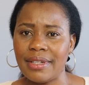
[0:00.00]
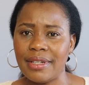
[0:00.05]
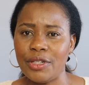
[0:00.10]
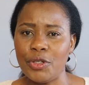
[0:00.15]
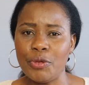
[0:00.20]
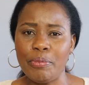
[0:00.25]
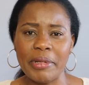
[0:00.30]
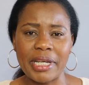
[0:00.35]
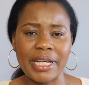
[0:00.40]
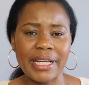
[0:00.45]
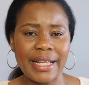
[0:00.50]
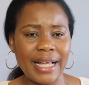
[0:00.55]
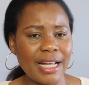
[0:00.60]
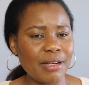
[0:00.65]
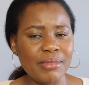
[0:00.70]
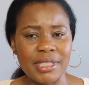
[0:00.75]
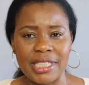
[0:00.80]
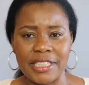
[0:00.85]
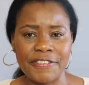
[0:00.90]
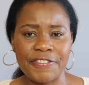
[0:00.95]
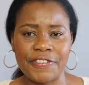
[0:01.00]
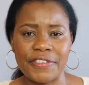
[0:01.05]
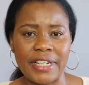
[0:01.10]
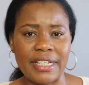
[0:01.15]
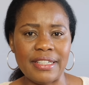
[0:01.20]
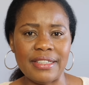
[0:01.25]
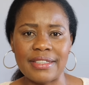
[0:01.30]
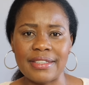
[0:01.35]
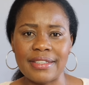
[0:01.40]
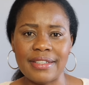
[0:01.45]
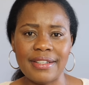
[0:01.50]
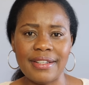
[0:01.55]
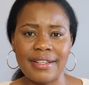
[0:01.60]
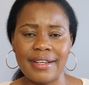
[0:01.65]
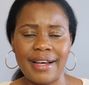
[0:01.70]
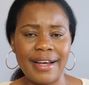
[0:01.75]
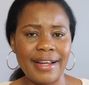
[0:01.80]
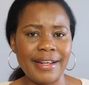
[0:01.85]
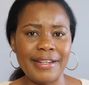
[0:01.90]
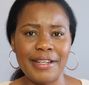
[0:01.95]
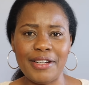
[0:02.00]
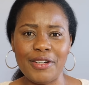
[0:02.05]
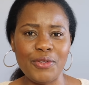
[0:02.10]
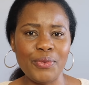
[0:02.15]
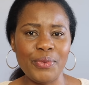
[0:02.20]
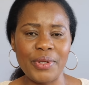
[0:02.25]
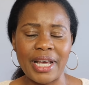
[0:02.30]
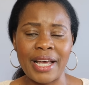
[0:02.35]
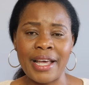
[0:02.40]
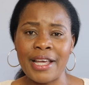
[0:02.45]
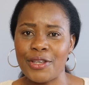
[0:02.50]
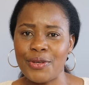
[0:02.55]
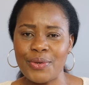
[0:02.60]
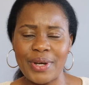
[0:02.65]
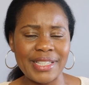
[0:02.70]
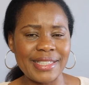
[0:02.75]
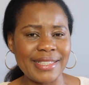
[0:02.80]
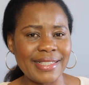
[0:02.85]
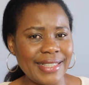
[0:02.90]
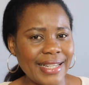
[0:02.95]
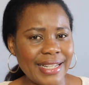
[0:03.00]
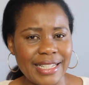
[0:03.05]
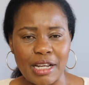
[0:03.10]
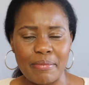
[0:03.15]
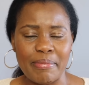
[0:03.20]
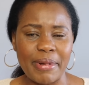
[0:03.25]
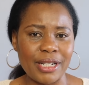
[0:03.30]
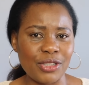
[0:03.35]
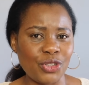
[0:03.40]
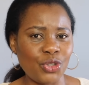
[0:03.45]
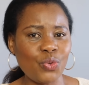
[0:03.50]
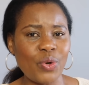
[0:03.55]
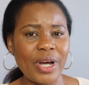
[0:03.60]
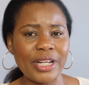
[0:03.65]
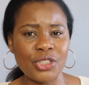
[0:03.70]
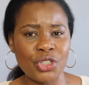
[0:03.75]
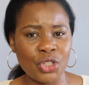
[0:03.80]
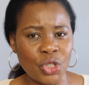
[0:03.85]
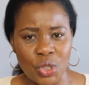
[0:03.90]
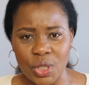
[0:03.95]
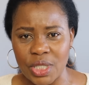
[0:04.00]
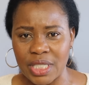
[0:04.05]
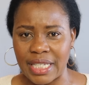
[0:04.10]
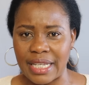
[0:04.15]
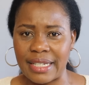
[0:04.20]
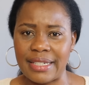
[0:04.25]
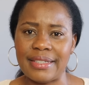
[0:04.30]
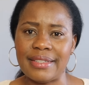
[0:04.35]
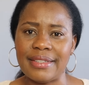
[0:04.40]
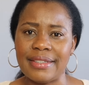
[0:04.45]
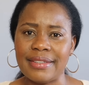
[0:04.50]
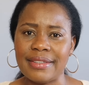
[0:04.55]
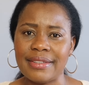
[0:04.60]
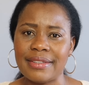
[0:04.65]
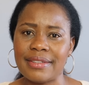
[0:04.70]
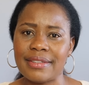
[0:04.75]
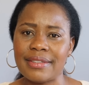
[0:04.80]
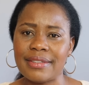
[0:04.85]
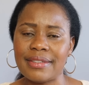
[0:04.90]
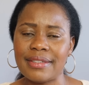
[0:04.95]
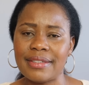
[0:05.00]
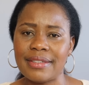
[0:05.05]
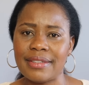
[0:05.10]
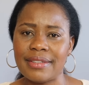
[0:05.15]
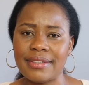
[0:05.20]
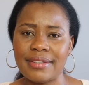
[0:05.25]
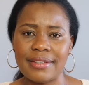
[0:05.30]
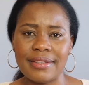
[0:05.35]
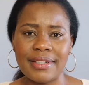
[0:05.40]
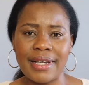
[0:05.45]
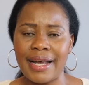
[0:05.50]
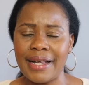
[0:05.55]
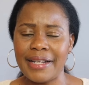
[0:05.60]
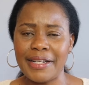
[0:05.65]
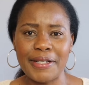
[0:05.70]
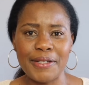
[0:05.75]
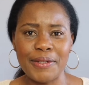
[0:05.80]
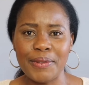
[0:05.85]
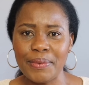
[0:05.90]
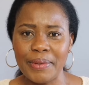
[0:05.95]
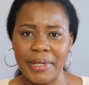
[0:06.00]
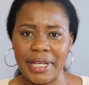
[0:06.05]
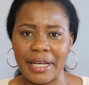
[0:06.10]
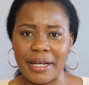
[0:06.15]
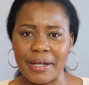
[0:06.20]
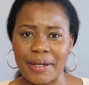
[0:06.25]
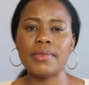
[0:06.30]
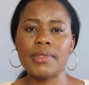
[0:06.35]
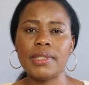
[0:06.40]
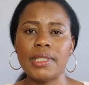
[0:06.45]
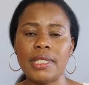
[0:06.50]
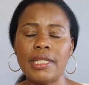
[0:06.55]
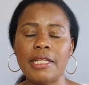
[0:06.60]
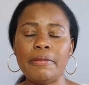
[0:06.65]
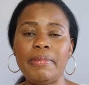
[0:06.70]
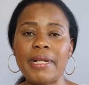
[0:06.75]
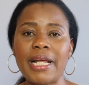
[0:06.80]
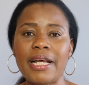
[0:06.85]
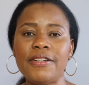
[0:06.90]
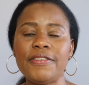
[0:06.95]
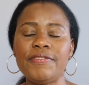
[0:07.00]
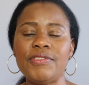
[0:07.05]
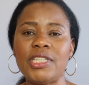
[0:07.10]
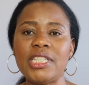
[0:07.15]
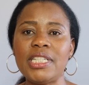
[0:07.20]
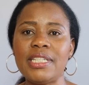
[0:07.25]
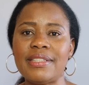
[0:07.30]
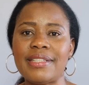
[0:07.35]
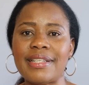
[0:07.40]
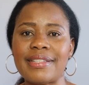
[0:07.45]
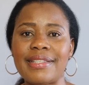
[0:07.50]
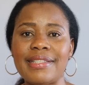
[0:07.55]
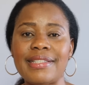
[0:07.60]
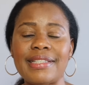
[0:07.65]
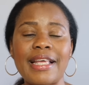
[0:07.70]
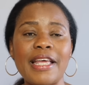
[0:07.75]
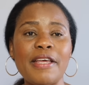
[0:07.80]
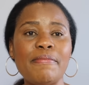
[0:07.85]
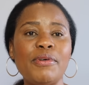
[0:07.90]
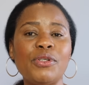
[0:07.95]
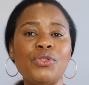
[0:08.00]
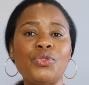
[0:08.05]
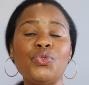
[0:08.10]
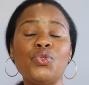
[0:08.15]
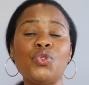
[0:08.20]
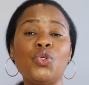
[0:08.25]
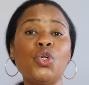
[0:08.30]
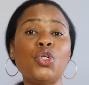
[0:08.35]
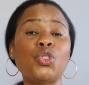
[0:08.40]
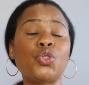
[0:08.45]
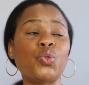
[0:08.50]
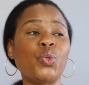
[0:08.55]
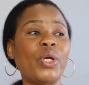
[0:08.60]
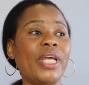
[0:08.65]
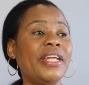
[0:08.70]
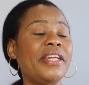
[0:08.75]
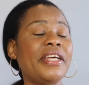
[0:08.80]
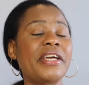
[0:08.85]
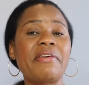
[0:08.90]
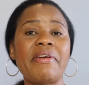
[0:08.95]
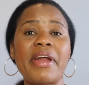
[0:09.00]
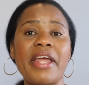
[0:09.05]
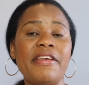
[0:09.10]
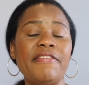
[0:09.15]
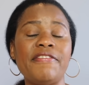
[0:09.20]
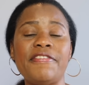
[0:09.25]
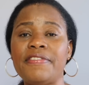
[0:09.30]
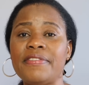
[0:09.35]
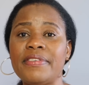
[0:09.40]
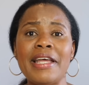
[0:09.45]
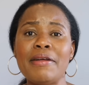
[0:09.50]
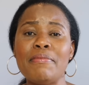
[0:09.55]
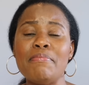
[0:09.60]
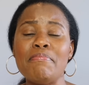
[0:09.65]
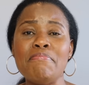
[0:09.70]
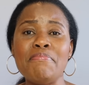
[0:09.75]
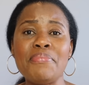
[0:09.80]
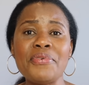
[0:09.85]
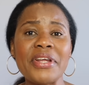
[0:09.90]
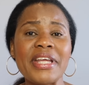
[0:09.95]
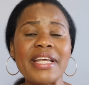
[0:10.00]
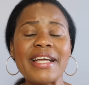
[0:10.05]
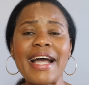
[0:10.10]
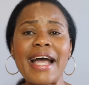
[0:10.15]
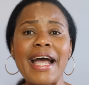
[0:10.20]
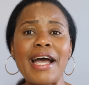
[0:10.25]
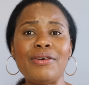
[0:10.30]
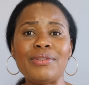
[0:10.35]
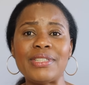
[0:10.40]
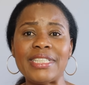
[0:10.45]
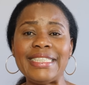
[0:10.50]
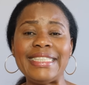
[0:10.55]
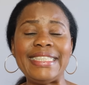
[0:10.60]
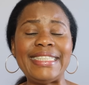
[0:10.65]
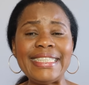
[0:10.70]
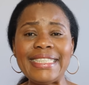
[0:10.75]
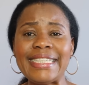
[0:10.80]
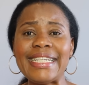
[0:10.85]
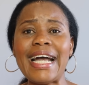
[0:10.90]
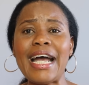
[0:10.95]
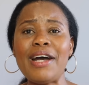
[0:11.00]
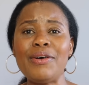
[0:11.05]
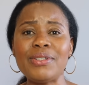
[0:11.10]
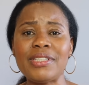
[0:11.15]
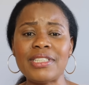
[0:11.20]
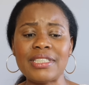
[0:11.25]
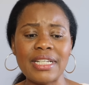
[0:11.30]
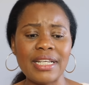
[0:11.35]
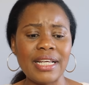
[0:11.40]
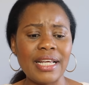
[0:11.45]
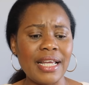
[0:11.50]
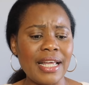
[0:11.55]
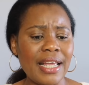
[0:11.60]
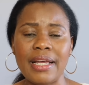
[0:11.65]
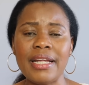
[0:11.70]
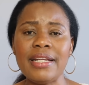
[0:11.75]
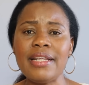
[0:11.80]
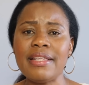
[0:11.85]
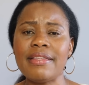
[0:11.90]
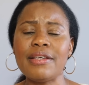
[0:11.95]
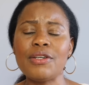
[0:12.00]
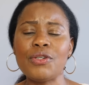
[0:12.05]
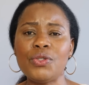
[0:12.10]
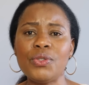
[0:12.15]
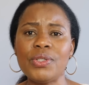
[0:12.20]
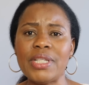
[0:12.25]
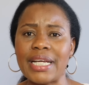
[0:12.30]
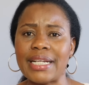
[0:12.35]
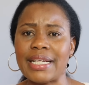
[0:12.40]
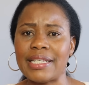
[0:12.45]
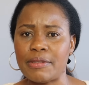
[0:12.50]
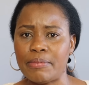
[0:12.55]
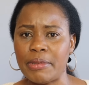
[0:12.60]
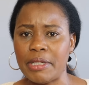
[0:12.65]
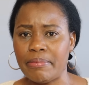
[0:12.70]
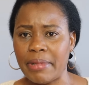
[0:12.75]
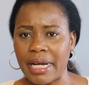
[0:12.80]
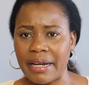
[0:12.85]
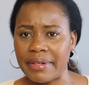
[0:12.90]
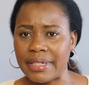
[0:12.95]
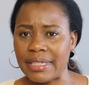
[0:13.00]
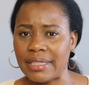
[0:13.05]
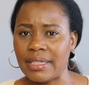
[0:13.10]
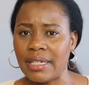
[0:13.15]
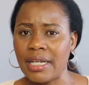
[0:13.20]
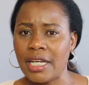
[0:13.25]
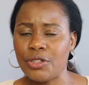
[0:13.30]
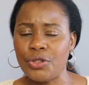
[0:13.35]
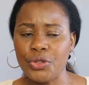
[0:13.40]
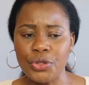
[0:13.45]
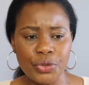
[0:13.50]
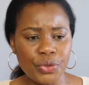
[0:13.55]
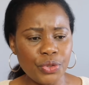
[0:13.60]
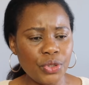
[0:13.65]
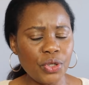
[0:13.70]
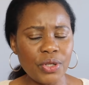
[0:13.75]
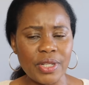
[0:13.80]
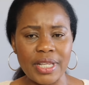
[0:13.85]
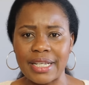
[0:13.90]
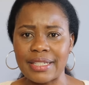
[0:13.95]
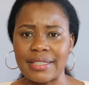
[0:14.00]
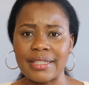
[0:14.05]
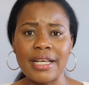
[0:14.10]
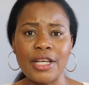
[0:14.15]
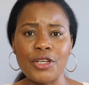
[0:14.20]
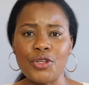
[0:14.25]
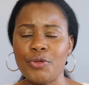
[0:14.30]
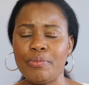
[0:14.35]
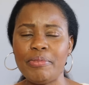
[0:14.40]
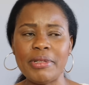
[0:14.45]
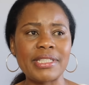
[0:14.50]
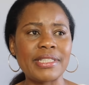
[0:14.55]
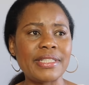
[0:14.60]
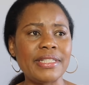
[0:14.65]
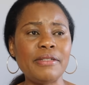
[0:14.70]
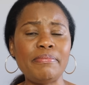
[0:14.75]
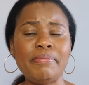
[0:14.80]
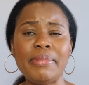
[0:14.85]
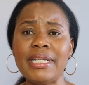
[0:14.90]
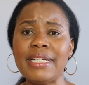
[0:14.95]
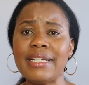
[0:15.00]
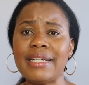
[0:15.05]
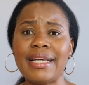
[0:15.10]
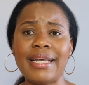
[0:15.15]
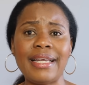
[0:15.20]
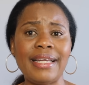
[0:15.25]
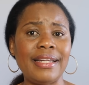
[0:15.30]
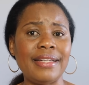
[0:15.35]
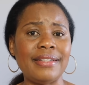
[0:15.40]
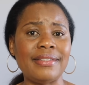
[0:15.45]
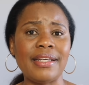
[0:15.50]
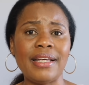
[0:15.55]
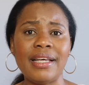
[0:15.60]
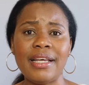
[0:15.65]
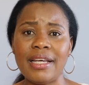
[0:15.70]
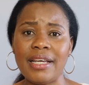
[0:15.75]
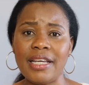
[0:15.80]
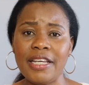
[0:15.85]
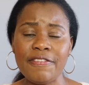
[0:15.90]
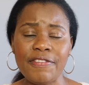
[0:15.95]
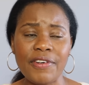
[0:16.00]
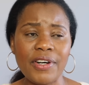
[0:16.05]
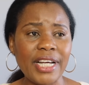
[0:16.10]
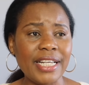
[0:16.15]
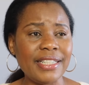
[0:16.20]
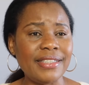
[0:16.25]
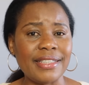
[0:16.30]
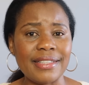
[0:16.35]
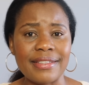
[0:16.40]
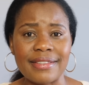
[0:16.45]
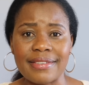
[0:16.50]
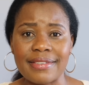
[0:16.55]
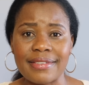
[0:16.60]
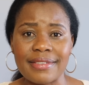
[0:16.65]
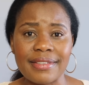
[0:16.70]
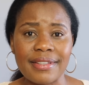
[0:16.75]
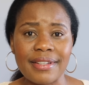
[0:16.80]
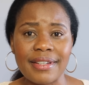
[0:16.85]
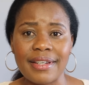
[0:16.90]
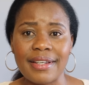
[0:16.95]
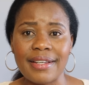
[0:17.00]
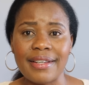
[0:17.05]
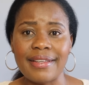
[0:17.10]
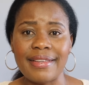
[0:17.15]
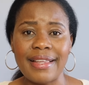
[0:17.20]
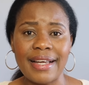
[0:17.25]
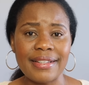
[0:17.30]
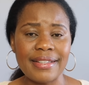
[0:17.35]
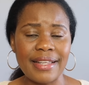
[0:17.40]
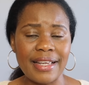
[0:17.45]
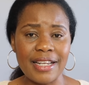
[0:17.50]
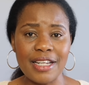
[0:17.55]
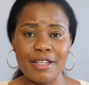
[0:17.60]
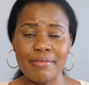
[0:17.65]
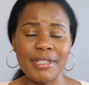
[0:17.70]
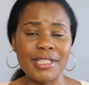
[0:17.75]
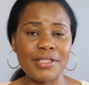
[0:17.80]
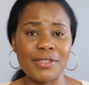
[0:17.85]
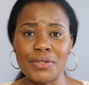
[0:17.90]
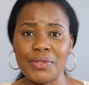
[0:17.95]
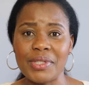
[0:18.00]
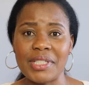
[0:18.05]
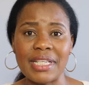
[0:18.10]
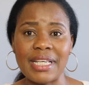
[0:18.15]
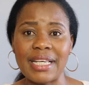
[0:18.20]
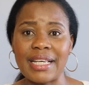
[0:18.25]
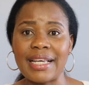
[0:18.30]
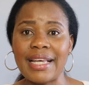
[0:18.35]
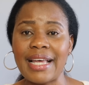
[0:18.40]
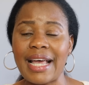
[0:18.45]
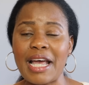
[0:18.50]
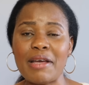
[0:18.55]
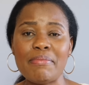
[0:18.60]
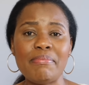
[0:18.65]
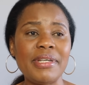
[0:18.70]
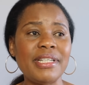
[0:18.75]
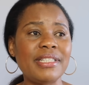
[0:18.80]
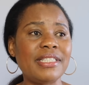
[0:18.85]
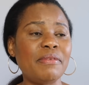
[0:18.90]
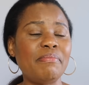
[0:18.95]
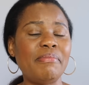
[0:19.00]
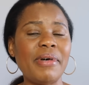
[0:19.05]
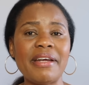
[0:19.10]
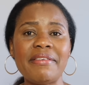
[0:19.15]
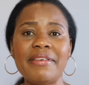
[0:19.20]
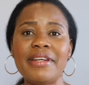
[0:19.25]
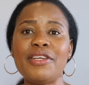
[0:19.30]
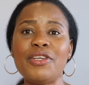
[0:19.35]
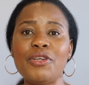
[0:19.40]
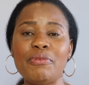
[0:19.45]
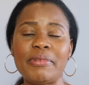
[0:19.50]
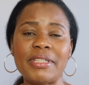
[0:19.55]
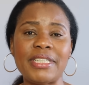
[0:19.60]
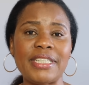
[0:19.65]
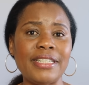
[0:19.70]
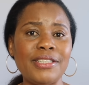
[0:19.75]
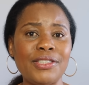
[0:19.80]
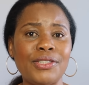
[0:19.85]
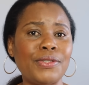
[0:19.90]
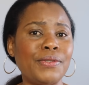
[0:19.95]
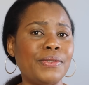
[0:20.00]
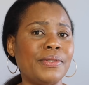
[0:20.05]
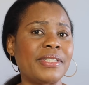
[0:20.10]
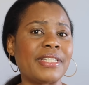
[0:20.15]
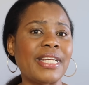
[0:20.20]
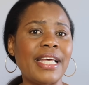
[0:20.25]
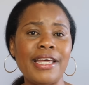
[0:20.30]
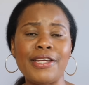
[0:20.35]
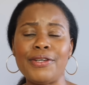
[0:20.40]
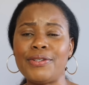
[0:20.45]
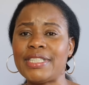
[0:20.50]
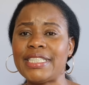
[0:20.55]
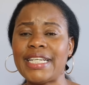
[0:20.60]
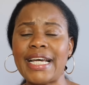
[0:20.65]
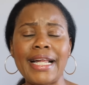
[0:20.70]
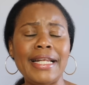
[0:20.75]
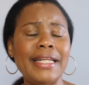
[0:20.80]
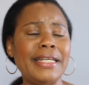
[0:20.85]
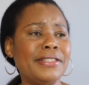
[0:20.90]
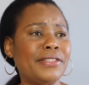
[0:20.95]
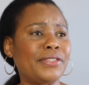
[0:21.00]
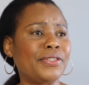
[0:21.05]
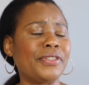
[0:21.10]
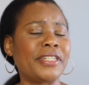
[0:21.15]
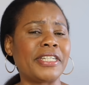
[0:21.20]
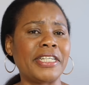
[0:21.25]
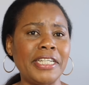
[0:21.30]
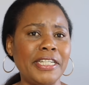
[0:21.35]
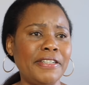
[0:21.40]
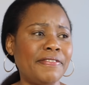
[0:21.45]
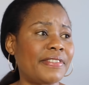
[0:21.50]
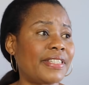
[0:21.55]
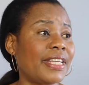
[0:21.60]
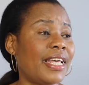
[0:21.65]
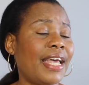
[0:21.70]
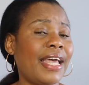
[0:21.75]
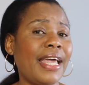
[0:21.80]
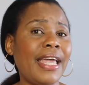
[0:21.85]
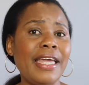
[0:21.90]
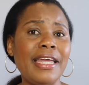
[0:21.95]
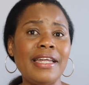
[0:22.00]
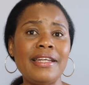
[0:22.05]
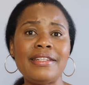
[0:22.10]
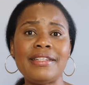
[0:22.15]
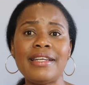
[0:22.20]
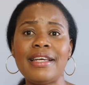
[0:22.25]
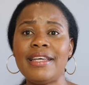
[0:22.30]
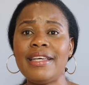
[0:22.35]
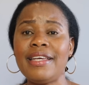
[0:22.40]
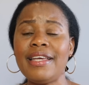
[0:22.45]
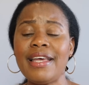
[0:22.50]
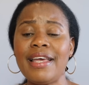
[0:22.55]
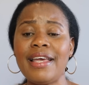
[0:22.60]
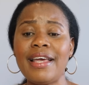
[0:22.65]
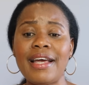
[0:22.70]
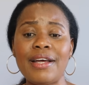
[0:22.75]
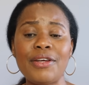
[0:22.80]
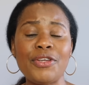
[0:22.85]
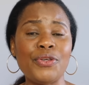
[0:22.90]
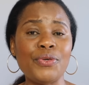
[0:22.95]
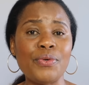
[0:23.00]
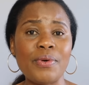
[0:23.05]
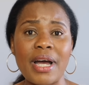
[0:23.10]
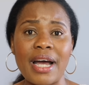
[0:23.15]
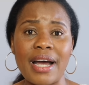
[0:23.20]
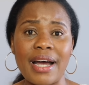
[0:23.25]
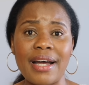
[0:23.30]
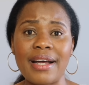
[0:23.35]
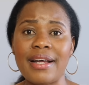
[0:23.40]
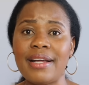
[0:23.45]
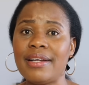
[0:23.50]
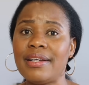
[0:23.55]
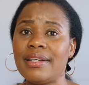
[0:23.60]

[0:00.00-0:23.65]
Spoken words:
You become different. Hallelujah. You are set apart. You are chosen. Hallelujah. The blood of Jesus is able to go to any grave, bring out, dig out anything good that has been buried. Do you know that you'll be sleeping and evil agents that the enemy is using are busy burying your potentials, your talents, your gifts? And here you are